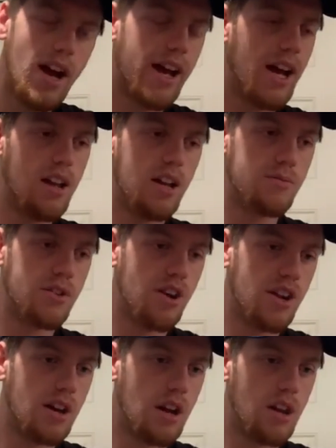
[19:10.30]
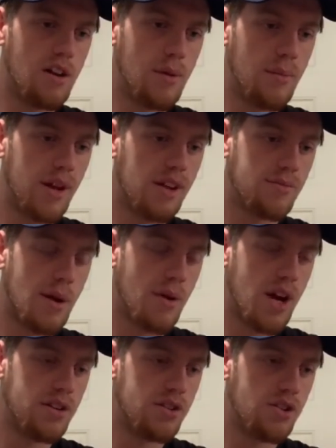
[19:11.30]
I kind of lost my train of thought a little bit because my
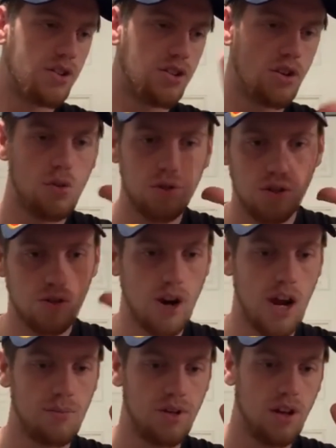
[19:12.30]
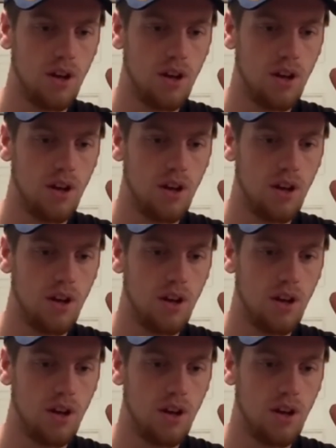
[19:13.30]
mind is just so scrammed.